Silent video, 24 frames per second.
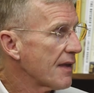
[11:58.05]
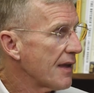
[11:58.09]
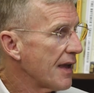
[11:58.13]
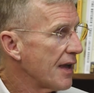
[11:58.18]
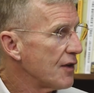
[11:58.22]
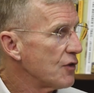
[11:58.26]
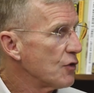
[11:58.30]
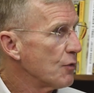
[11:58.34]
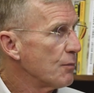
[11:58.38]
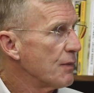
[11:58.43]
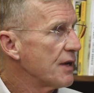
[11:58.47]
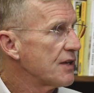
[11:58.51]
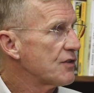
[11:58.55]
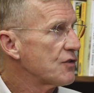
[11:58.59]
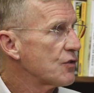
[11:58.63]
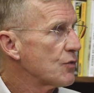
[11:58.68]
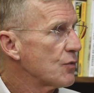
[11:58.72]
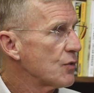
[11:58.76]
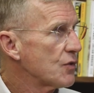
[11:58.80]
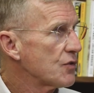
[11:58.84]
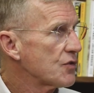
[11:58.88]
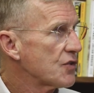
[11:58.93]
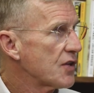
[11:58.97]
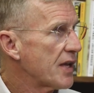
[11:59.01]
And your
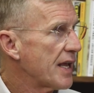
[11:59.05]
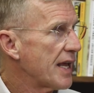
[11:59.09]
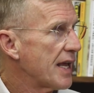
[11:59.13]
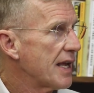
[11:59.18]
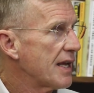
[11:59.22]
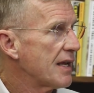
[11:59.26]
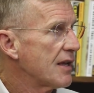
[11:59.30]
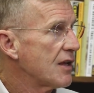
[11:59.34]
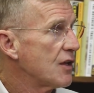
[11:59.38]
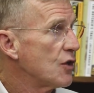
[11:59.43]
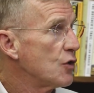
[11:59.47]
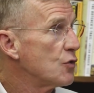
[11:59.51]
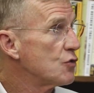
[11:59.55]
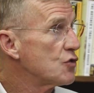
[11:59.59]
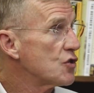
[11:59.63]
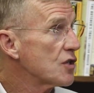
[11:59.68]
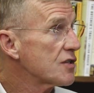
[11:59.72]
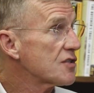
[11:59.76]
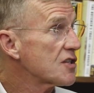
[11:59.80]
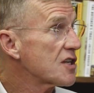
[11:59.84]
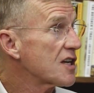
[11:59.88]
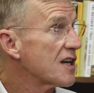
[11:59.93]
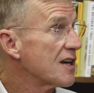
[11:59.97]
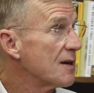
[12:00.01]
mentor will say, you
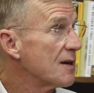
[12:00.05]
just